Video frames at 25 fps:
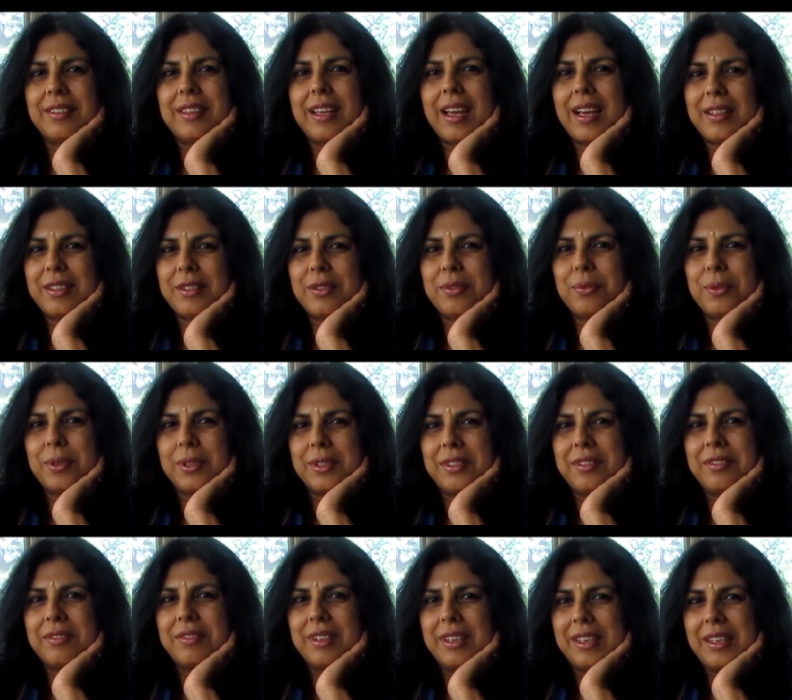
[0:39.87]
that's
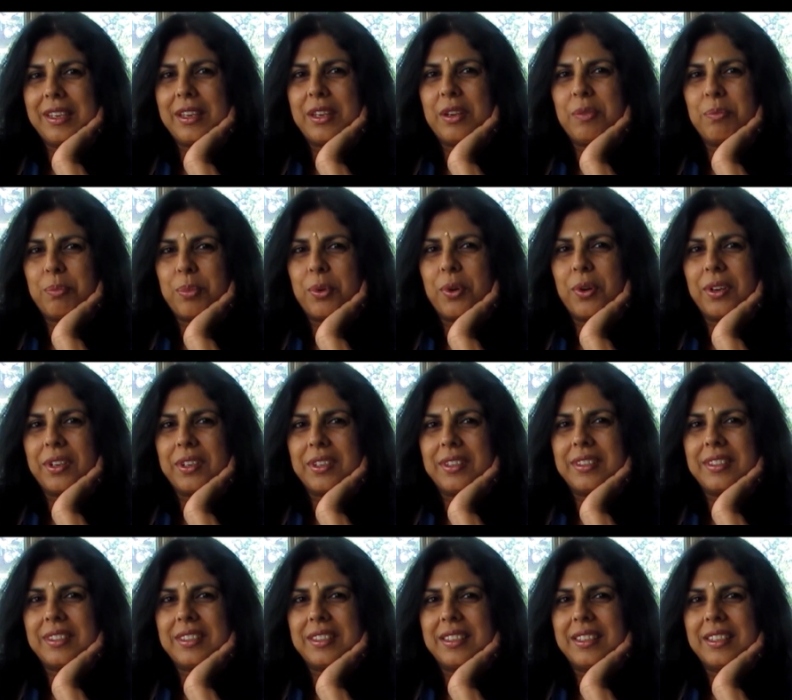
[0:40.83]
what's really
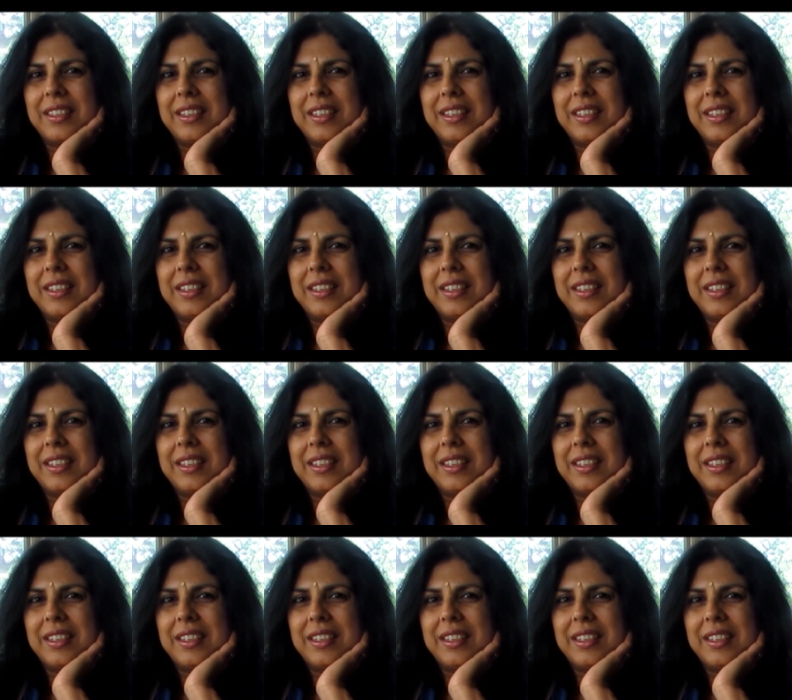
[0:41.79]
important.